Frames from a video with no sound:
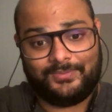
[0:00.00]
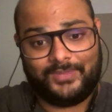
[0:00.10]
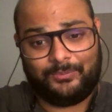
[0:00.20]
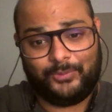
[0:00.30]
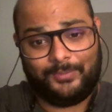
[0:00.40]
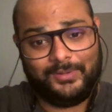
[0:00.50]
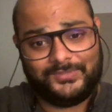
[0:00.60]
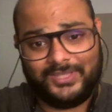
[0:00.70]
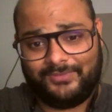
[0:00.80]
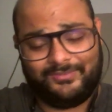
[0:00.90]
There are
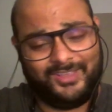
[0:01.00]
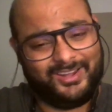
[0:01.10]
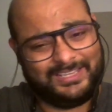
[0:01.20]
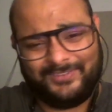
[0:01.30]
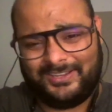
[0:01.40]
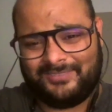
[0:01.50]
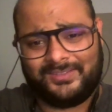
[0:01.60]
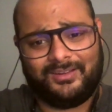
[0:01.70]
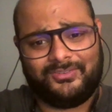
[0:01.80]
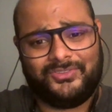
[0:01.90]
problems everywhere, even in
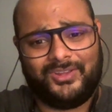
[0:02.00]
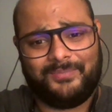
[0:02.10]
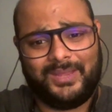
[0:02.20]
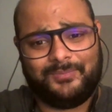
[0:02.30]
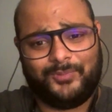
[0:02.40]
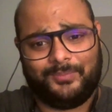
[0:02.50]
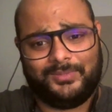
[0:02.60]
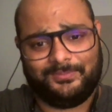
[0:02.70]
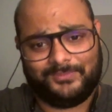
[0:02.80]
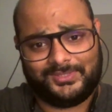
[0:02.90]
this country, there are many
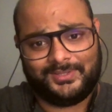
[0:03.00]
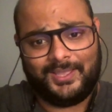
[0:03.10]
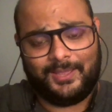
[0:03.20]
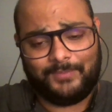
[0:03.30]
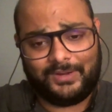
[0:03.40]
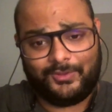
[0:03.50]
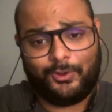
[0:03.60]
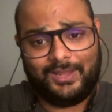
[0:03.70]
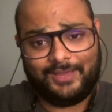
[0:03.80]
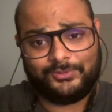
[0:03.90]
problems. But we
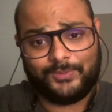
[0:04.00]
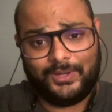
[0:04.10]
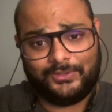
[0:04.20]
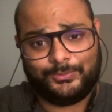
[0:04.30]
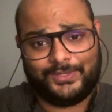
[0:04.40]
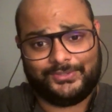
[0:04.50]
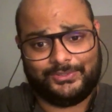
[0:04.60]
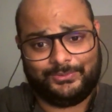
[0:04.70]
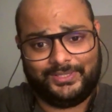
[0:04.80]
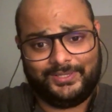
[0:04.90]
all have to work towards
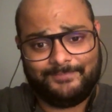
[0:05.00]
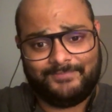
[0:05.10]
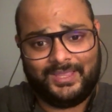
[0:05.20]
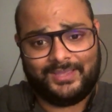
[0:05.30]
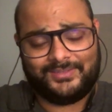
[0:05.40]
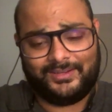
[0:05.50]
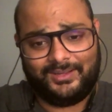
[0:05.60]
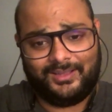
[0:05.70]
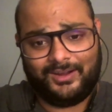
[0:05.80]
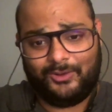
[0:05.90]
it, okay?
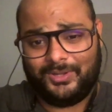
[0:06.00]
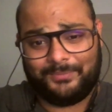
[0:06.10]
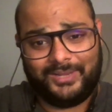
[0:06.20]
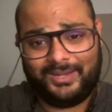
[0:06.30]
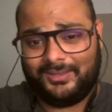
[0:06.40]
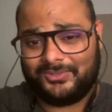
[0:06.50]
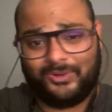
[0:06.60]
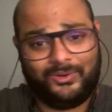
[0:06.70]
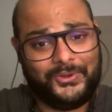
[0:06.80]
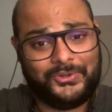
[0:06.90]
Sitting around complaining is
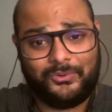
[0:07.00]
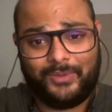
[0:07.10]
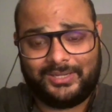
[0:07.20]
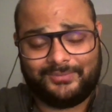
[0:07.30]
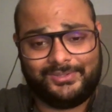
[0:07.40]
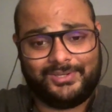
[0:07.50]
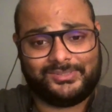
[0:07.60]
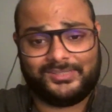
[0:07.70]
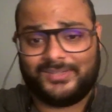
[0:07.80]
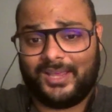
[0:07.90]
not going to do anyone
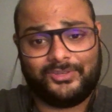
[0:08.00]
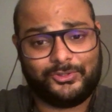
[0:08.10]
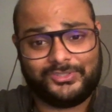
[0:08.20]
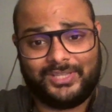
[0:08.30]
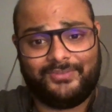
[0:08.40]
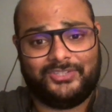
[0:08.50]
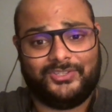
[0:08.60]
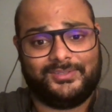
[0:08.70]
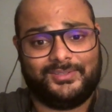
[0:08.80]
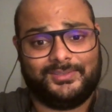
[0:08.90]
justice, neither yourself any
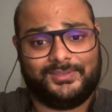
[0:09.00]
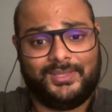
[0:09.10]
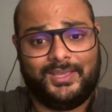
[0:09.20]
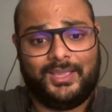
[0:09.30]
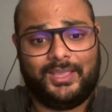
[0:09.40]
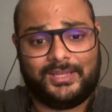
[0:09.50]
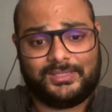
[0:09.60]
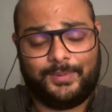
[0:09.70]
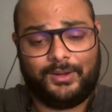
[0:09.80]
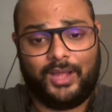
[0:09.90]
justice.
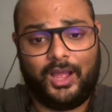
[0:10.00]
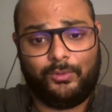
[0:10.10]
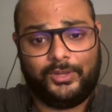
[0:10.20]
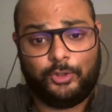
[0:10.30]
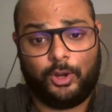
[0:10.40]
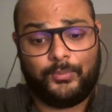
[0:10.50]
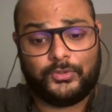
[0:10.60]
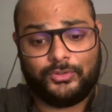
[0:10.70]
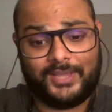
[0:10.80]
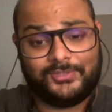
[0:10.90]
It's about how can you
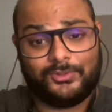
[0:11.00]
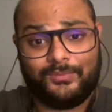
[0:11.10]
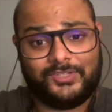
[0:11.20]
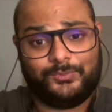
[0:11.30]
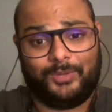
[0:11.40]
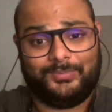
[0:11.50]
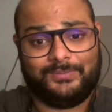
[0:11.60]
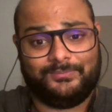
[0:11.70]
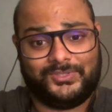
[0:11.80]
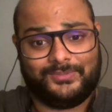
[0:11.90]
opportunize on these
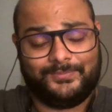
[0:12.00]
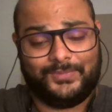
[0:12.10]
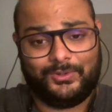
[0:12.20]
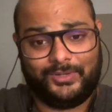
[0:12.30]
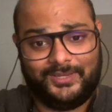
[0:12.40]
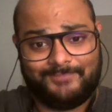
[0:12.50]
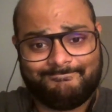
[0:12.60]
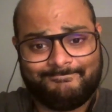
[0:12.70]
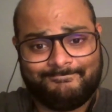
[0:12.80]
problems, okay?